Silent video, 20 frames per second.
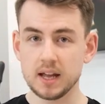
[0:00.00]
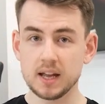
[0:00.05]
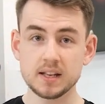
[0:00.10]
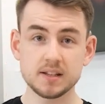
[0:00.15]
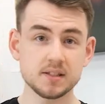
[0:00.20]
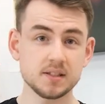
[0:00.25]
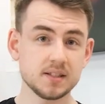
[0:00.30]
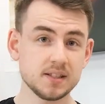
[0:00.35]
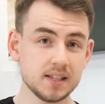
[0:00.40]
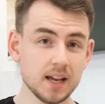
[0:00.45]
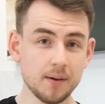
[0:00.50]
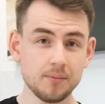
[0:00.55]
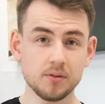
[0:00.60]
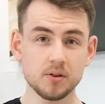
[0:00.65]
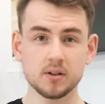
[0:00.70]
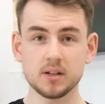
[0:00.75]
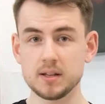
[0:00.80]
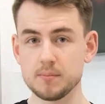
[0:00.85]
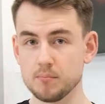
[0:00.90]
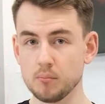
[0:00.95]
it's
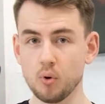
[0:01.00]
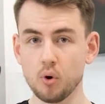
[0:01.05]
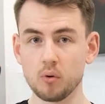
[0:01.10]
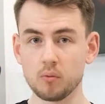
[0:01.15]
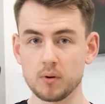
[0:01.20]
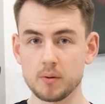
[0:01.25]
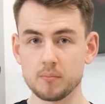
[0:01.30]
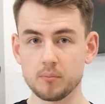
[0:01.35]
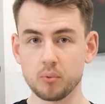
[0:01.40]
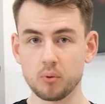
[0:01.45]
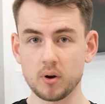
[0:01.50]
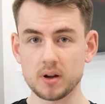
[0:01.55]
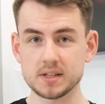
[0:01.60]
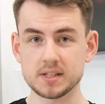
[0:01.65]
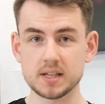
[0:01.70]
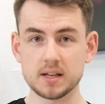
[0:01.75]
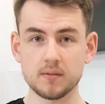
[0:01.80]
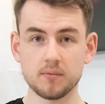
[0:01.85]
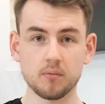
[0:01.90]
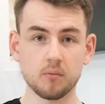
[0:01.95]
definitely more
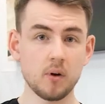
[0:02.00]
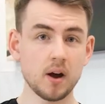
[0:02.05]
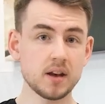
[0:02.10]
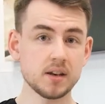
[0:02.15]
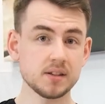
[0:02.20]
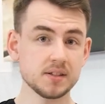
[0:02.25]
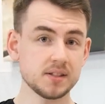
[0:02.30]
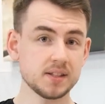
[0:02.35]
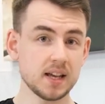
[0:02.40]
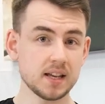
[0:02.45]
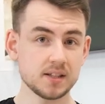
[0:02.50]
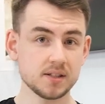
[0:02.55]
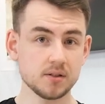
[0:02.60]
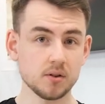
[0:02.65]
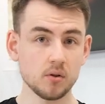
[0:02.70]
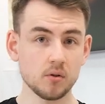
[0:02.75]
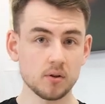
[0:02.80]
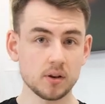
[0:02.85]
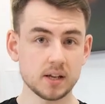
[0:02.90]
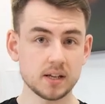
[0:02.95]
impressive when
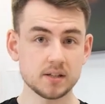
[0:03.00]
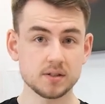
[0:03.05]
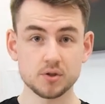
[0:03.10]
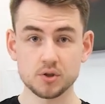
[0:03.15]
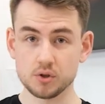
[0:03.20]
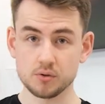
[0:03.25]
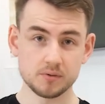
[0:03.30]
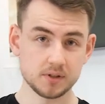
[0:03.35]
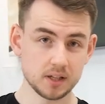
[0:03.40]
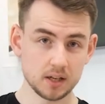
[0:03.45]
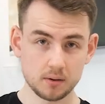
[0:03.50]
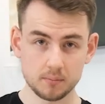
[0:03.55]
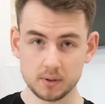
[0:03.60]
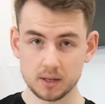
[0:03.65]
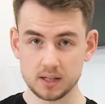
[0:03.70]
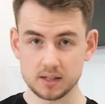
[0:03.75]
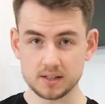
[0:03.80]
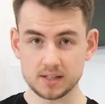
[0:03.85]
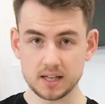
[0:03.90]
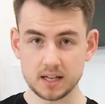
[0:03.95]
assessed on its juicing
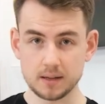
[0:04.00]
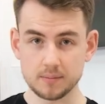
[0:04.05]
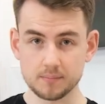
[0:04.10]
ability.